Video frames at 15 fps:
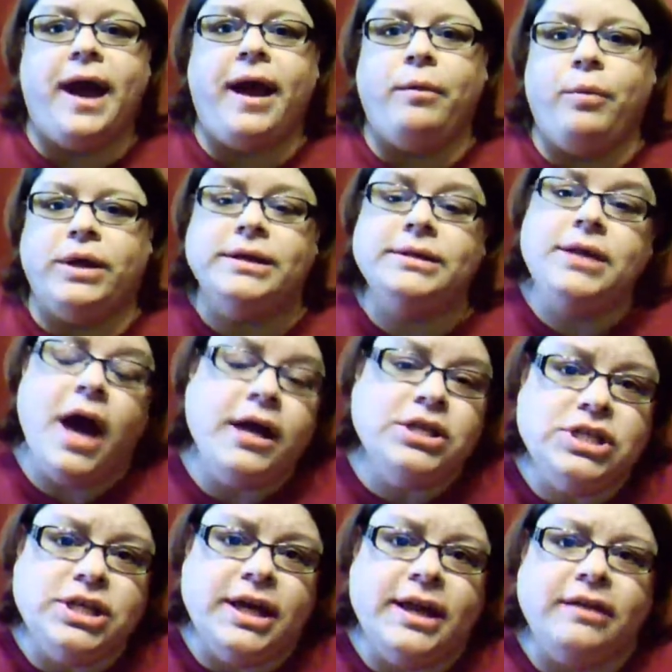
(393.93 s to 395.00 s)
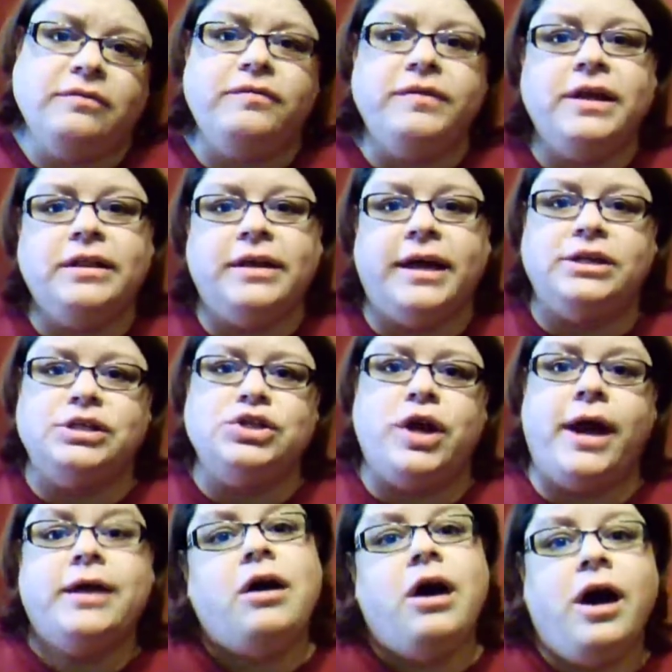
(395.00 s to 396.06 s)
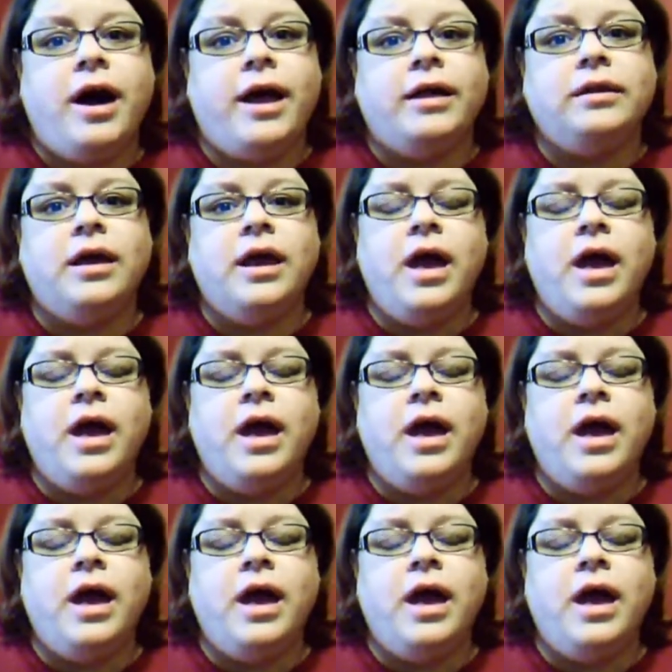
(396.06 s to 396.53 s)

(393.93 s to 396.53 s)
I want to touch it and feel it and try it on.